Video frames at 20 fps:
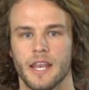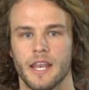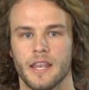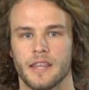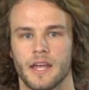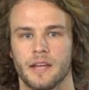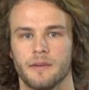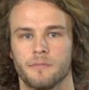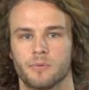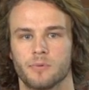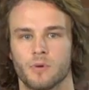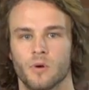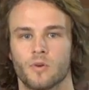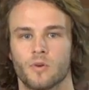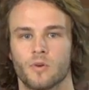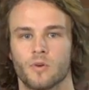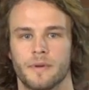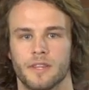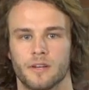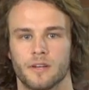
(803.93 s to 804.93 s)
and then
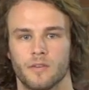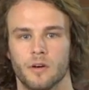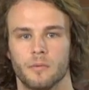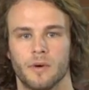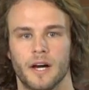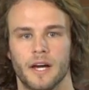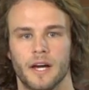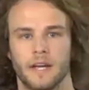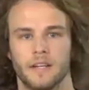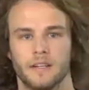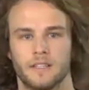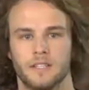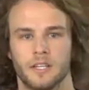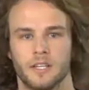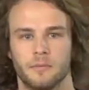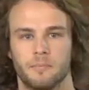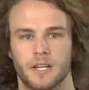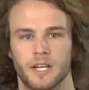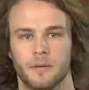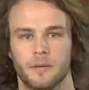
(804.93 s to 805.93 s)
programming the robot
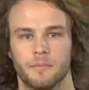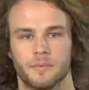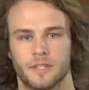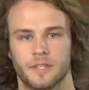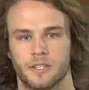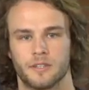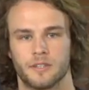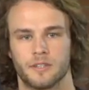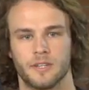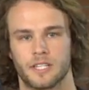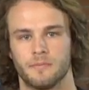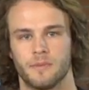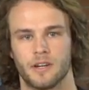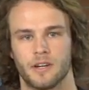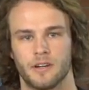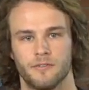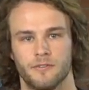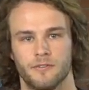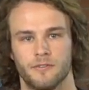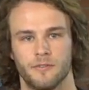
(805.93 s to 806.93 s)
to pick up with the correct
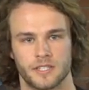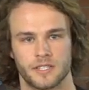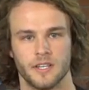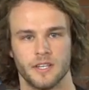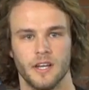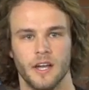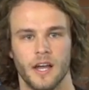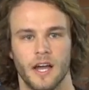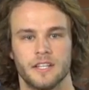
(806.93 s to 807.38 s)
amount of force.